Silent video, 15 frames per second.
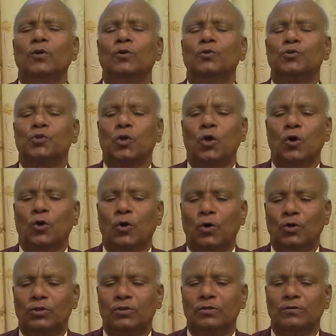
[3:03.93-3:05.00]
slow
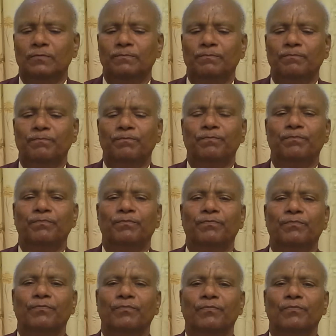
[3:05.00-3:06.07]
growth,
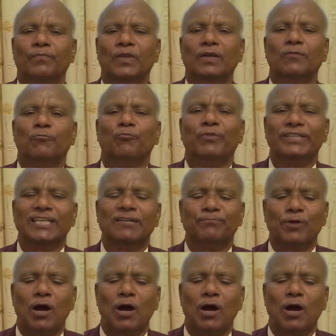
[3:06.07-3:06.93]
vision